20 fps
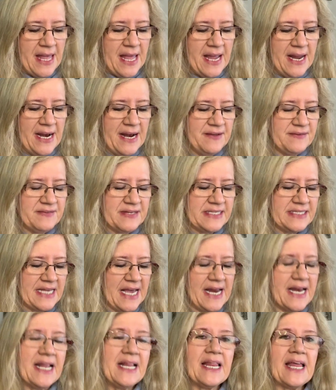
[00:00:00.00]
And I
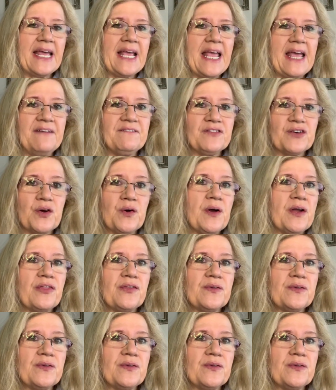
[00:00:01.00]
decided, like, after going